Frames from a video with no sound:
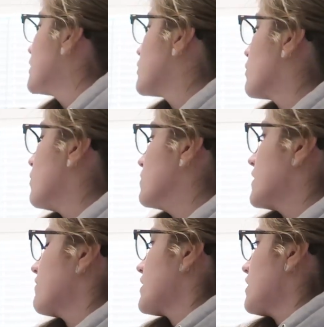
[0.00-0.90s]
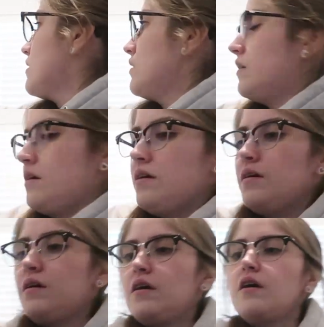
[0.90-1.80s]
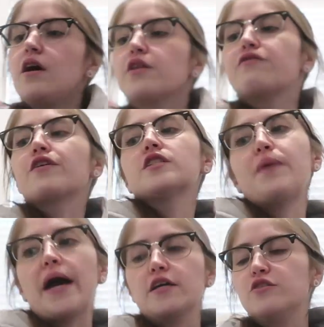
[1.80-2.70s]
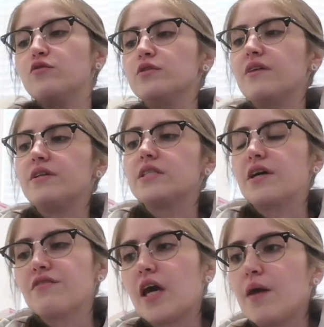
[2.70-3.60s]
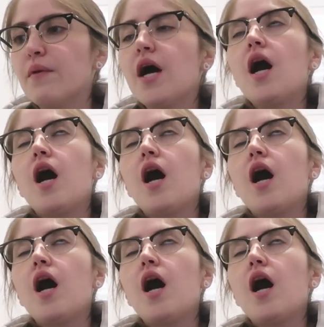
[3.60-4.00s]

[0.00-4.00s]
So the Old Navy, the first package of Old Navy stuff came.